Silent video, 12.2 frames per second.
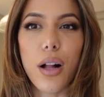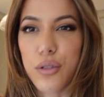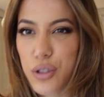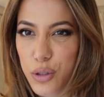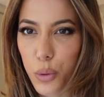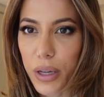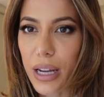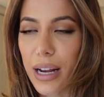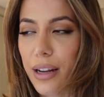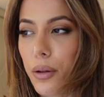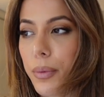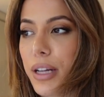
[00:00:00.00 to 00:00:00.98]
I'll tweak it a
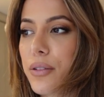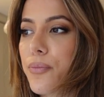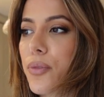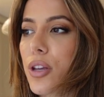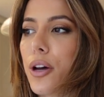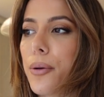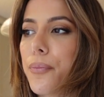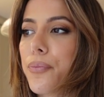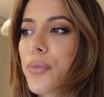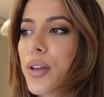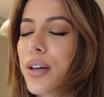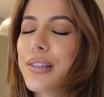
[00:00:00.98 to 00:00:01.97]
little bit
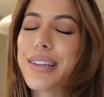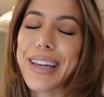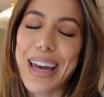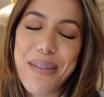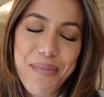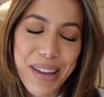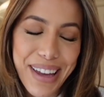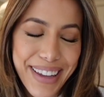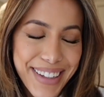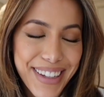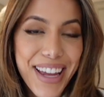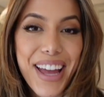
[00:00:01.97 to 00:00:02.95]
because I get a
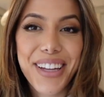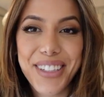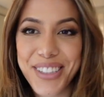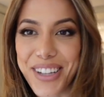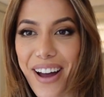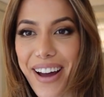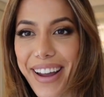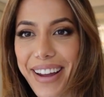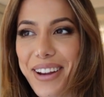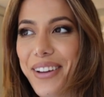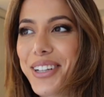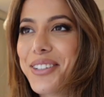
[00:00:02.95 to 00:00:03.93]
bit shy.
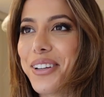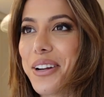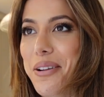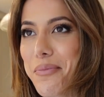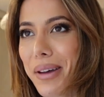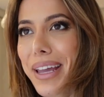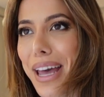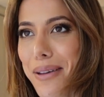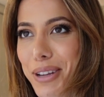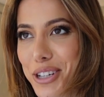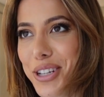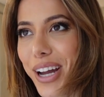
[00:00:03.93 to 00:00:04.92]
I know I shouldn't, but I get a
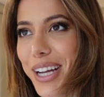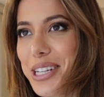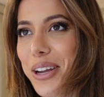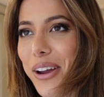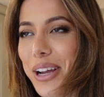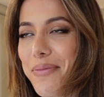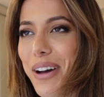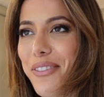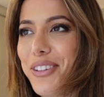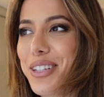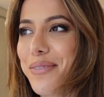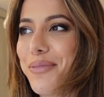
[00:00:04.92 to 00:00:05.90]
bit shy showing my
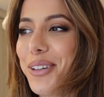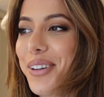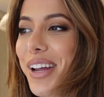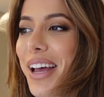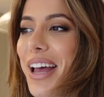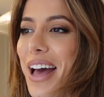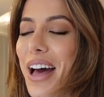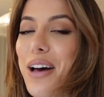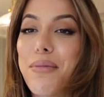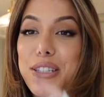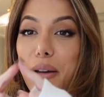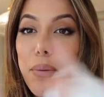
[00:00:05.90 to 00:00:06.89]
vision board. So
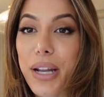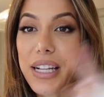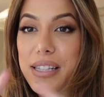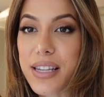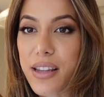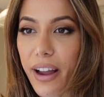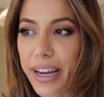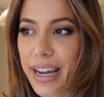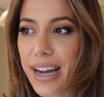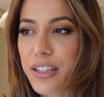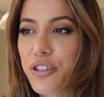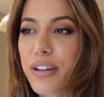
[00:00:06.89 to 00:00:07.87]
I put it into 9
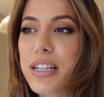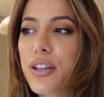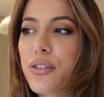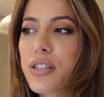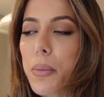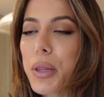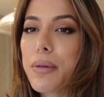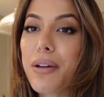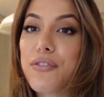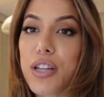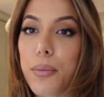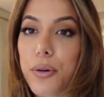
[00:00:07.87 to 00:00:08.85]
categories. So some of them
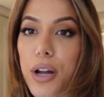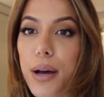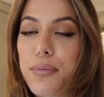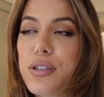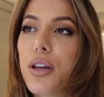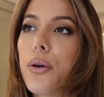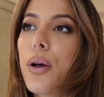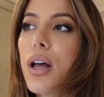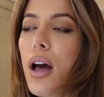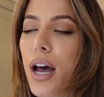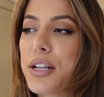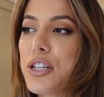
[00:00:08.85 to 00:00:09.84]
I've doubled up. So
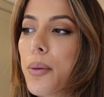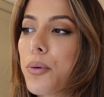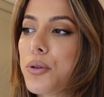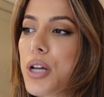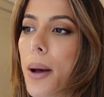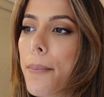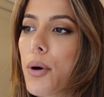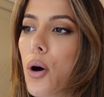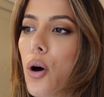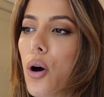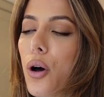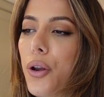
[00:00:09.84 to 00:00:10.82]
I doubled up
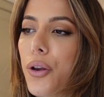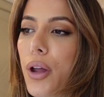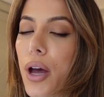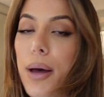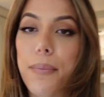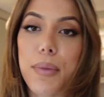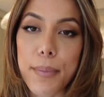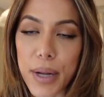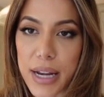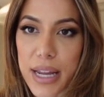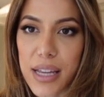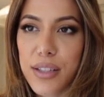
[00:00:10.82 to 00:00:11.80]
on
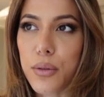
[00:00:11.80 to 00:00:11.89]
money.